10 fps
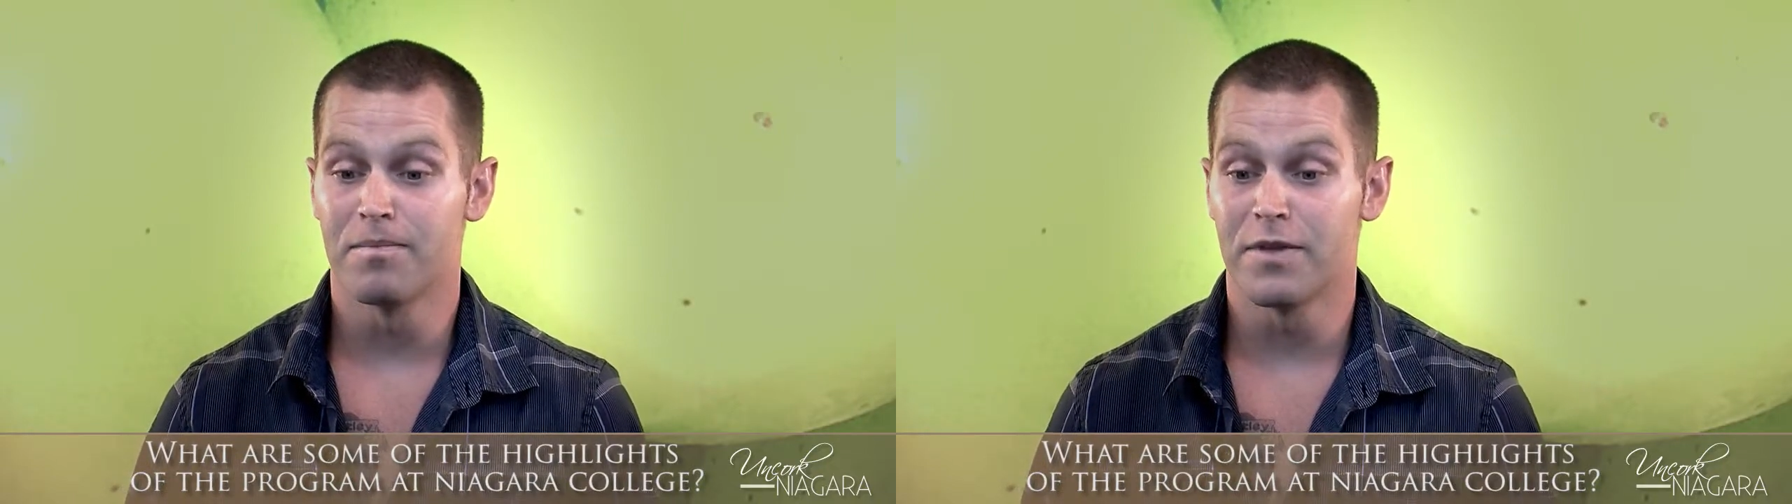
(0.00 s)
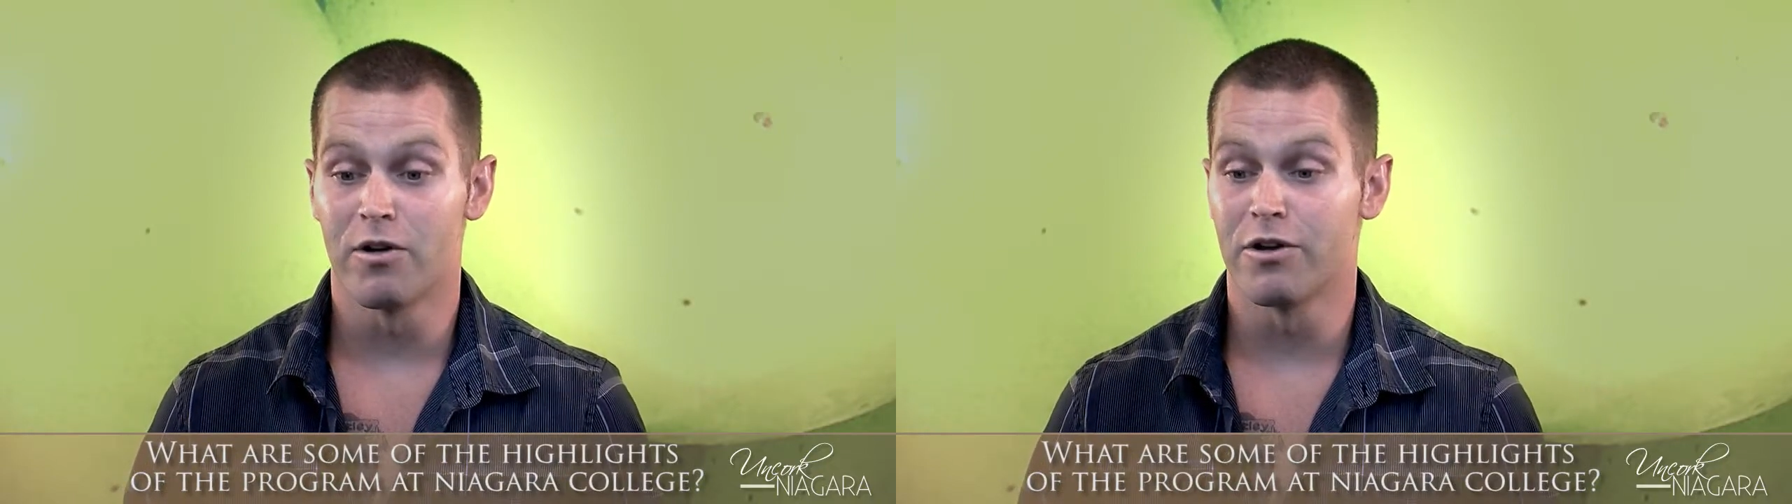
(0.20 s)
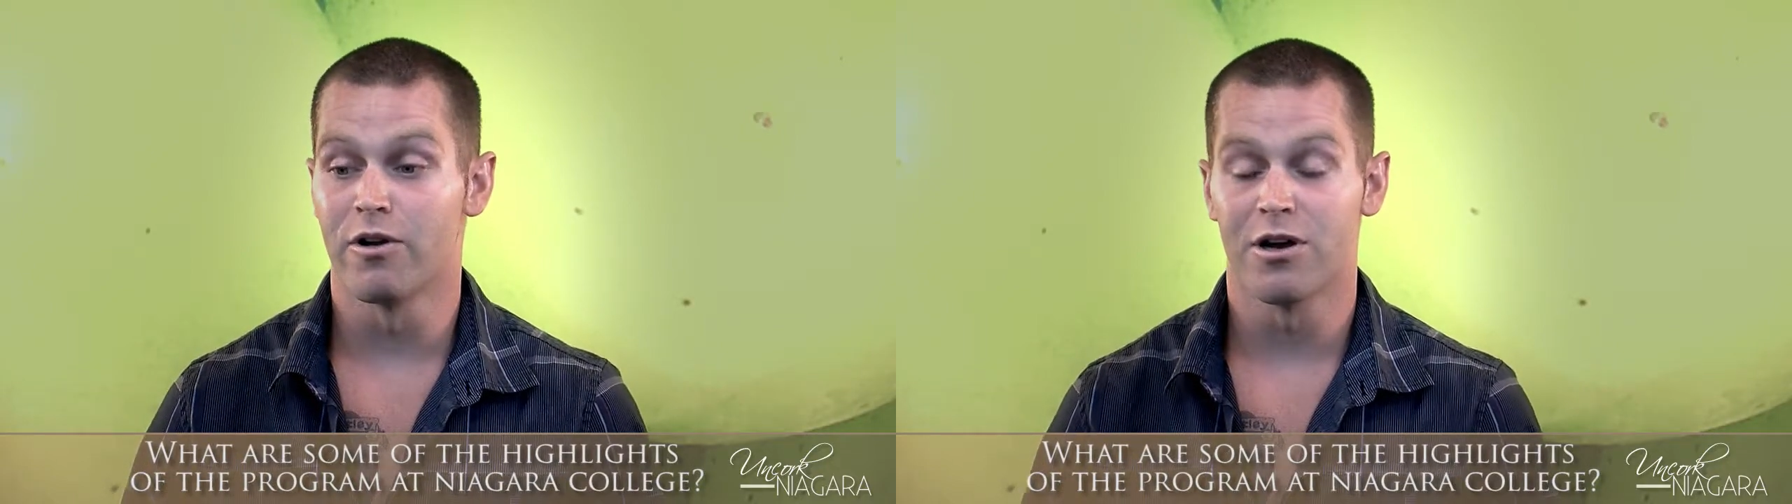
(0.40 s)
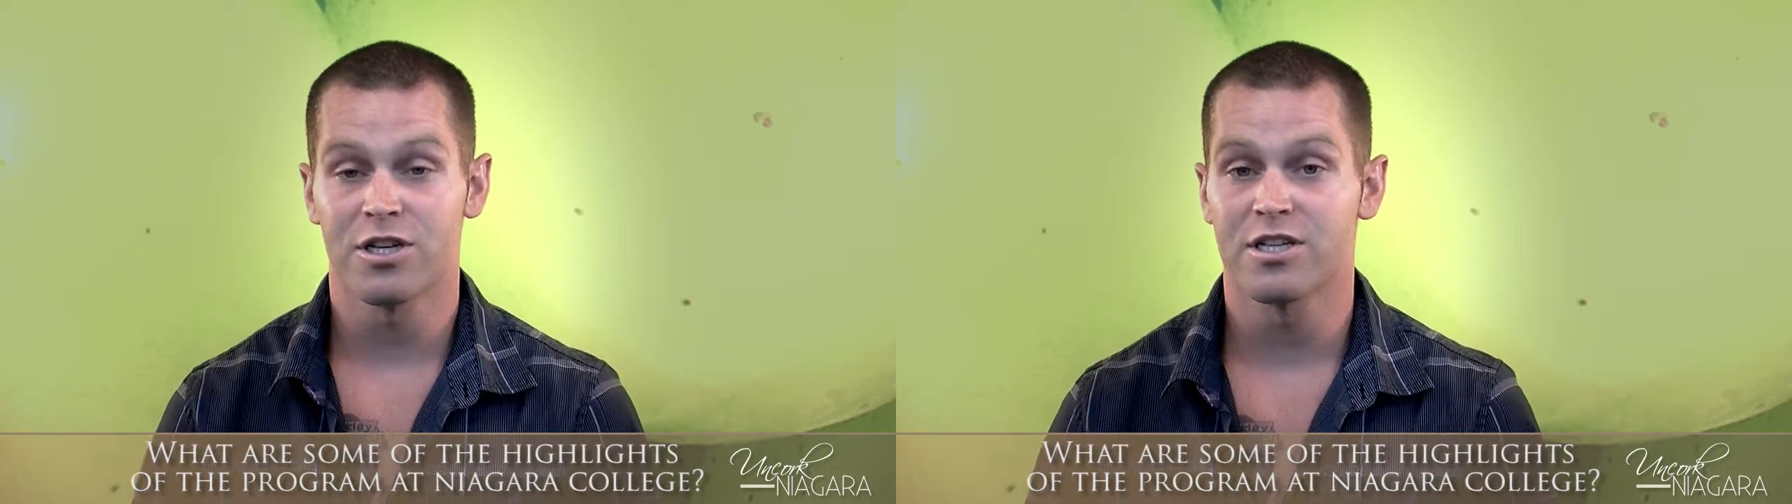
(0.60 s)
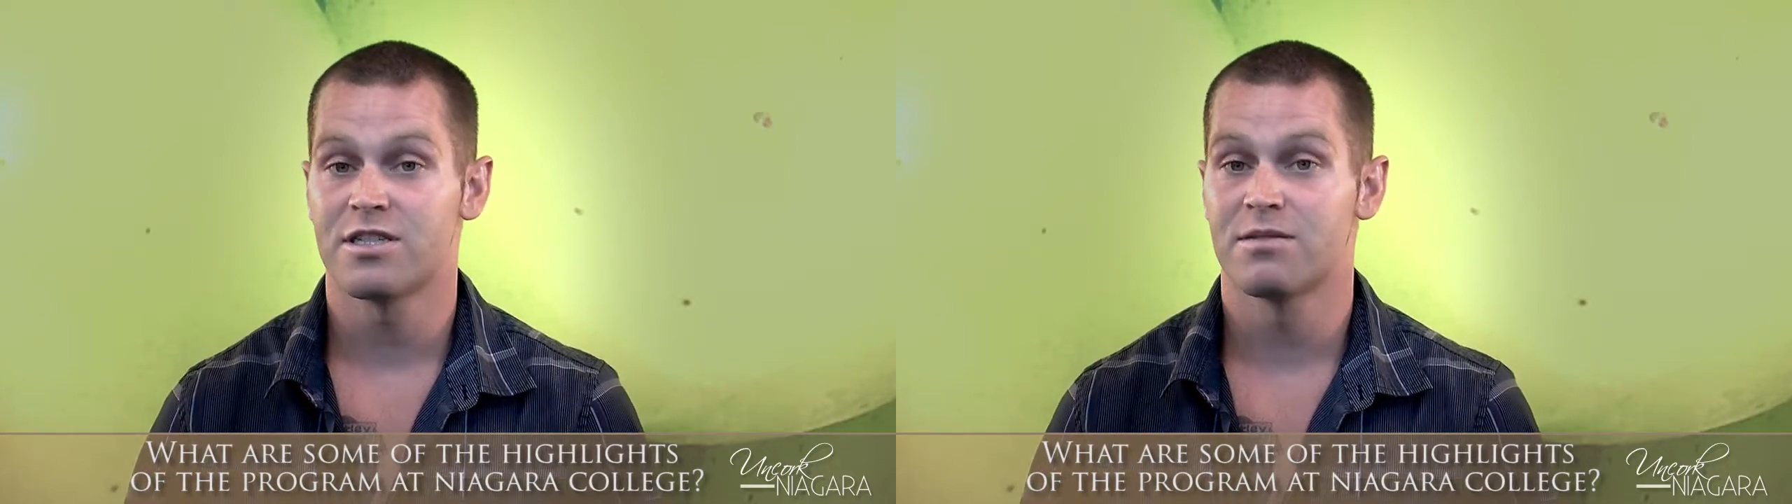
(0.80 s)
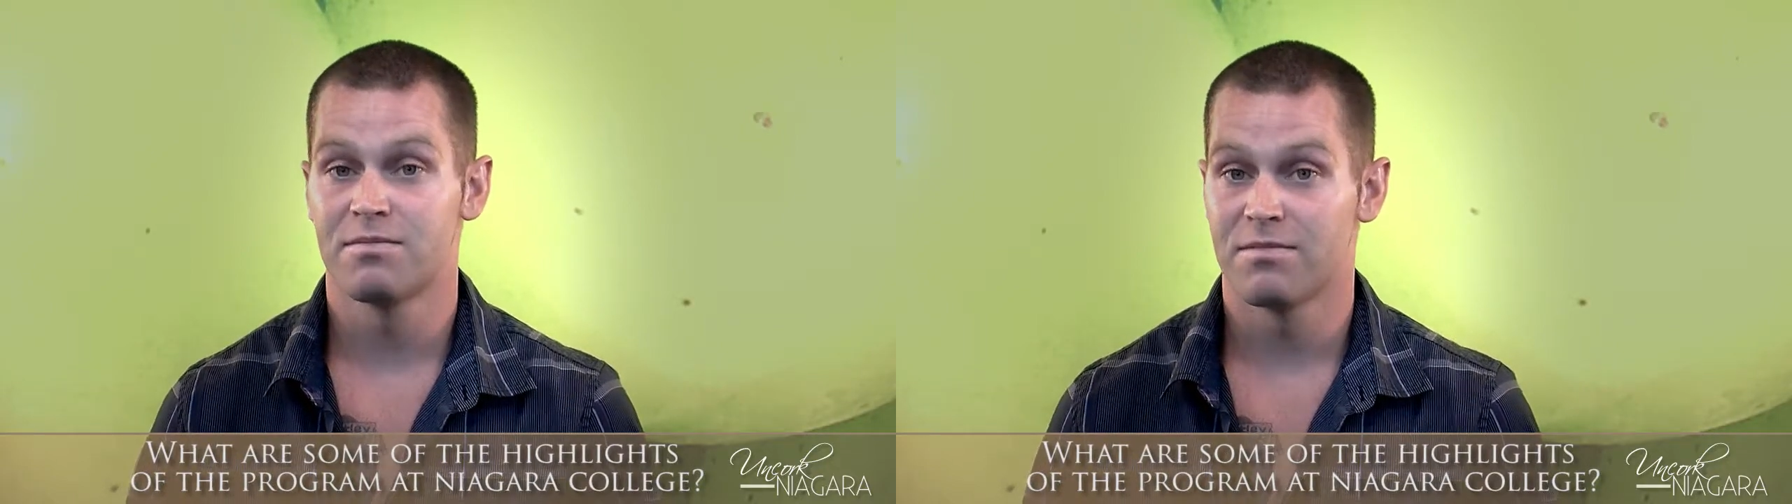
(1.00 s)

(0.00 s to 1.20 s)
You're not just